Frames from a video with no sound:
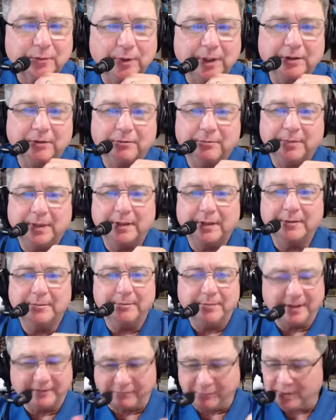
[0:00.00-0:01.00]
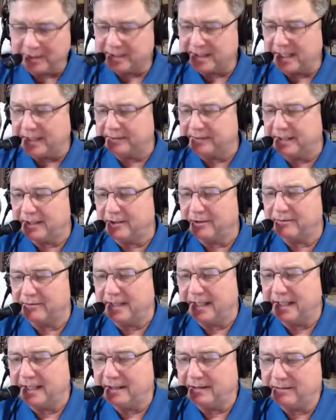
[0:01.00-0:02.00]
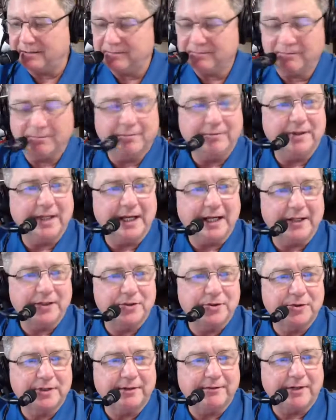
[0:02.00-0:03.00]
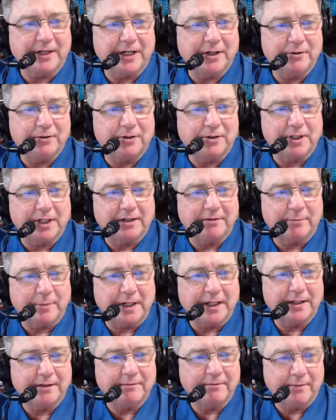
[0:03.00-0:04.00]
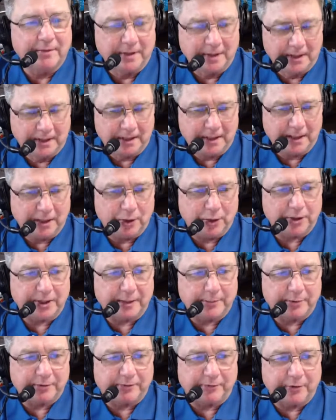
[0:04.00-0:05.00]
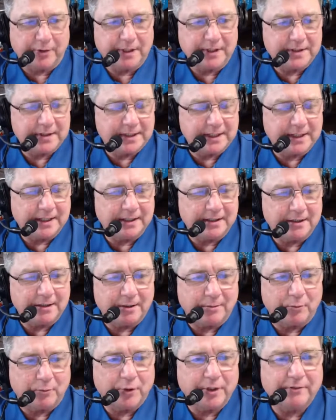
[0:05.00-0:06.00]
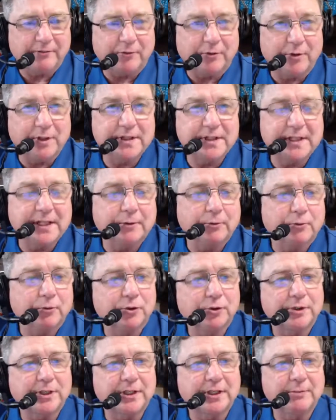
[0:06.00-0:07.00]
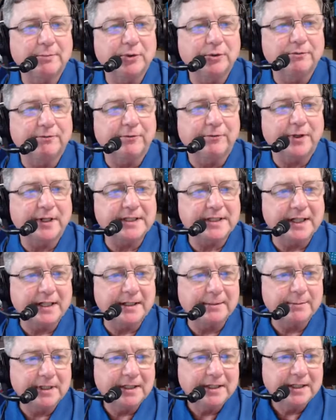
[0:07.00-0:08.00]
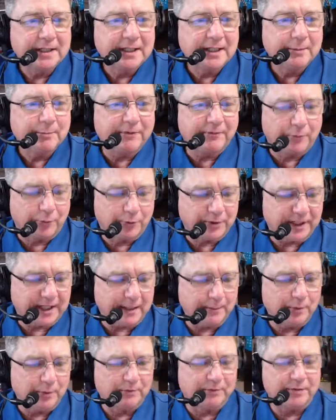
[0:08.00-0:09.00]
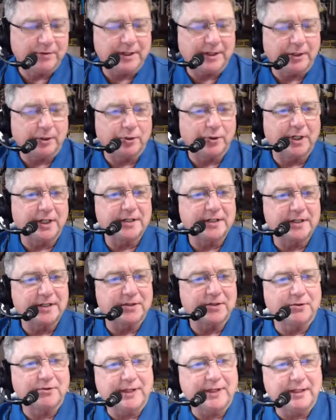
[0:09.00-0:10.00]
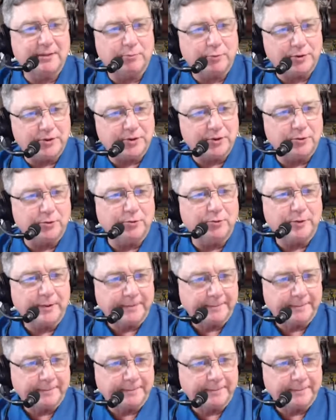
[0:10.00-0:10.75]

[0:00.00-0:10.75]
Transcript: Well, my friends down there, they actually have hired a lot of my helicopter friends and Marine friends that were looking to build flight time before they came over to the airlines, and so they would do